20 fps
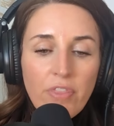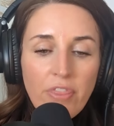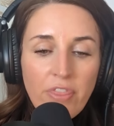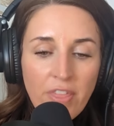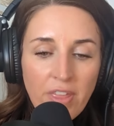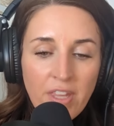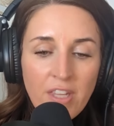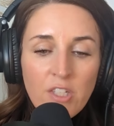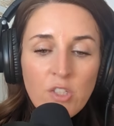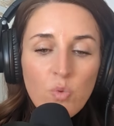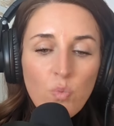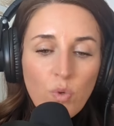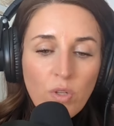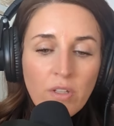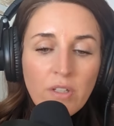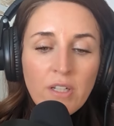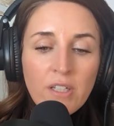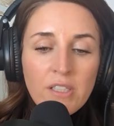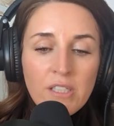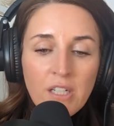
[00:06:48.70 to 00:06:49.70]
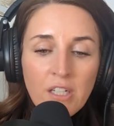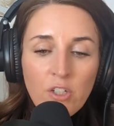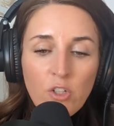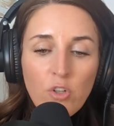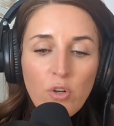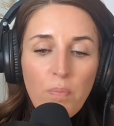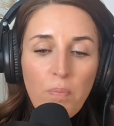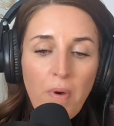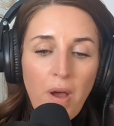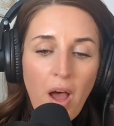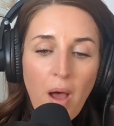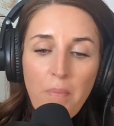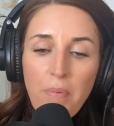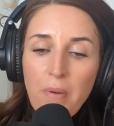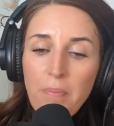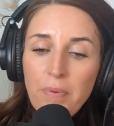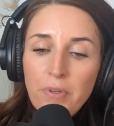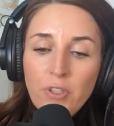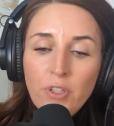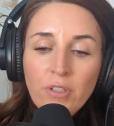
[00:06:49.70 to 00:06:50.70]
Things will continue to pop
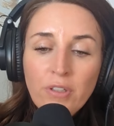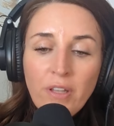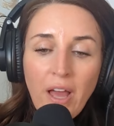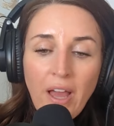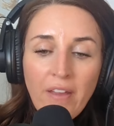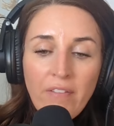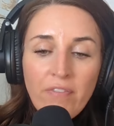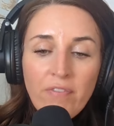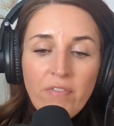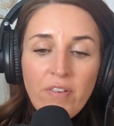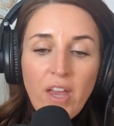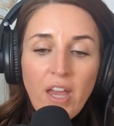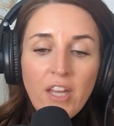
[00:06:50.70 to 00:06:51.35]
up in your life,